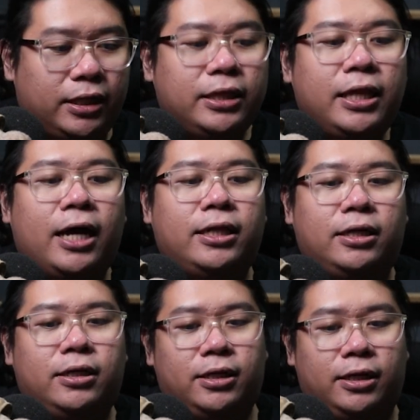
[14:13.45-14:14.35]

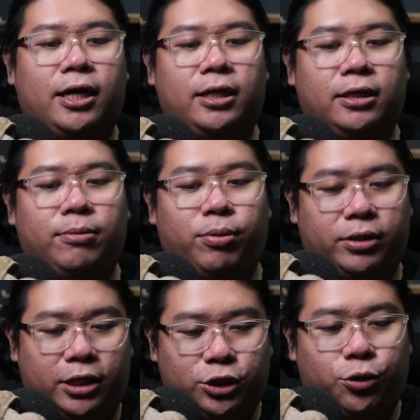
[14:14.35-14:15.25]
Another
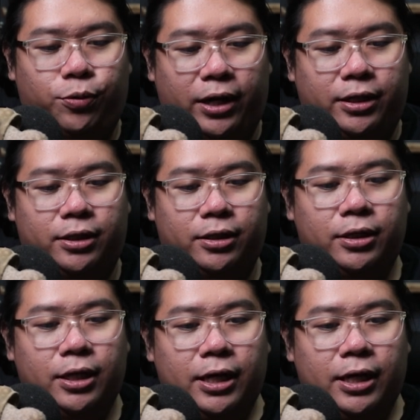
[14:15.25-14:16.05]
potential rider